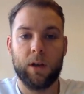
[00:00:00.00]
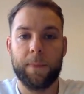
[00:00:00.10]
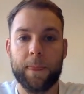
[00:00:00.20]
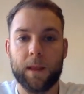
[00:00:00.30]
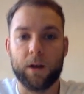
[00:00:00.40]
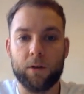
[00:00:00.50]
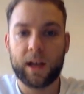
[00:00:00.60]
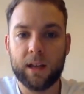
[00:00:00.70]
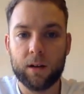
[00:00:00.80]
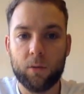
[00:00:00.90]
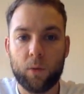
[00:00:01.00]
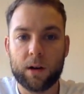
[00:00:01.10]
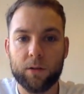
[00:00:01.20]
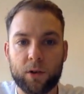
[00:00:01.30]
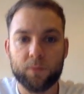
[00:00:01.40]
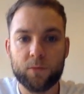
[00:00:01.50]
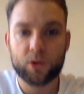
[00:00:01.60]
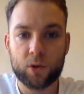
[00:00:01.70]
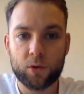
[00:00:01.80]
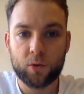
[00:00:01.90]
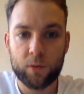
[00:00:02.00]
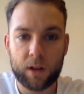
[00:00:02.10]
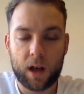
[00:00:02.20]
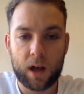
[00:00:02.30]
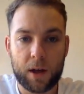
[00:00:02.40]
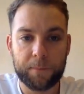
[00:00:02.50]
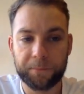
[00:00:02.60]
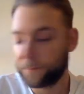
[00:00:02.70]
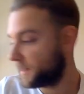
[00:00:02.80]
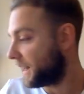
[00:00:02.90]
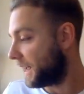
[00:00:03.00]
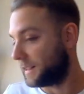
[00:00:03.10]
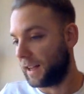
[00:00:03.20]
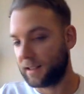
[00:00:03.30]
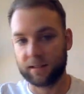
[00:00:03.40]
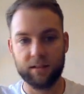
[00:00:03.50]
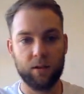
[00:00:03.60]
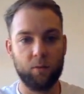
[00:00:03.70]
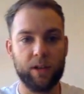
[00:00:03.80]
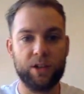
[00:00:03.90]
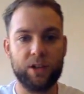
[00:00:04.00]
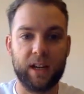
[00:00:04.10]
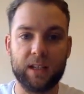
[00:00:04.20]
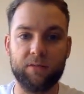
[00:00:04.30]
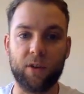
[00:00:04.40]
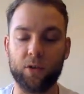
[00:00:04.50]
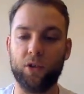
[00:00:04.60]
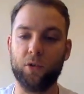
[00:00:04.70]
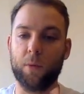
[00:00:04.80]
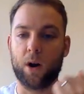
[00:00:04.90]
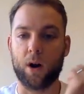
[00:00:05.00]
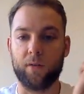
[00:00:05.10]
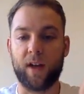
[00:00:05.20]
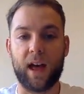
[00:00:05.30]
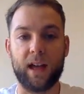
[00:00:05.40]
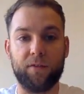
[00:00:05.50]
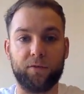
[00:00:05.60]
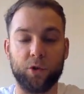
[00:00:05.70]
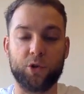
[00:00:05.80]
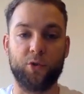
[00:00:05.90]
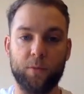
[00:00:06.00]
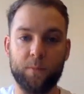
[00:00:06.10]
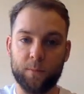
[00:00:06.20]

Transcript: Okay, welcome to today's lesson, which is volume of a frustum.